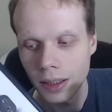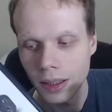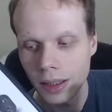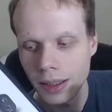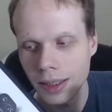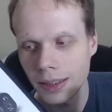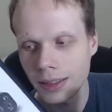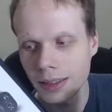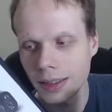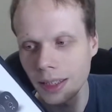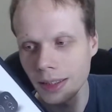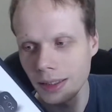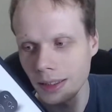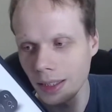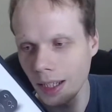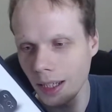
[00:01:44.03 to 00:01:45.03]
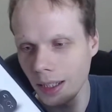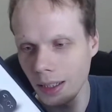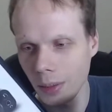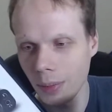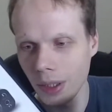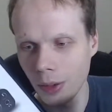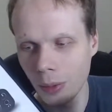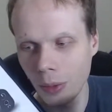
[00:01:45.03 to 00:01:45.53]
it gets a tiny
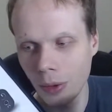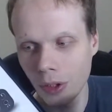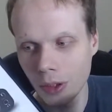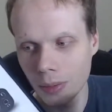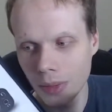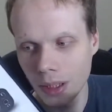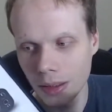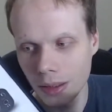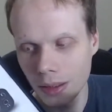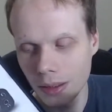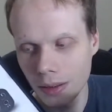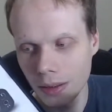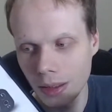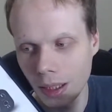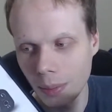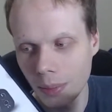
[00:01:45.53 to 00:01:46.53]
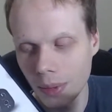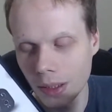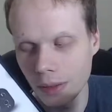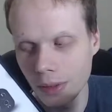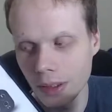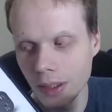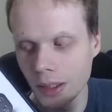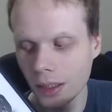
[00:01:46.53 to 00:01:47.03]
bit warm, not that big
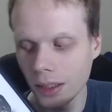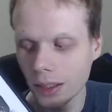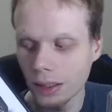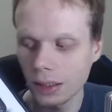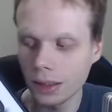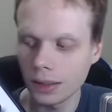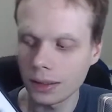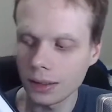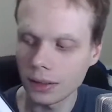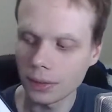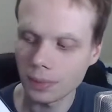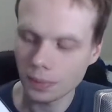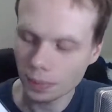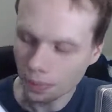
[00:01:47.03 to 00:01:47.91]
of a deal, I guess.